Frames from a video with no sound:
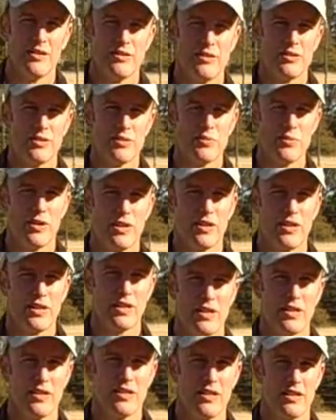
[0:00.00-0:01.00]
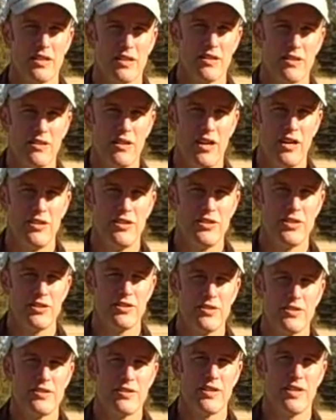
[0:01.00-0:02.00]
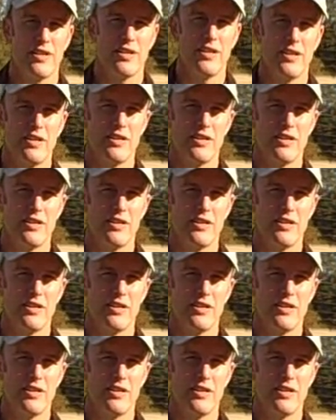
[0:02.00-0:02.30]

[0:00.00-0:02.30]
this is one of the largest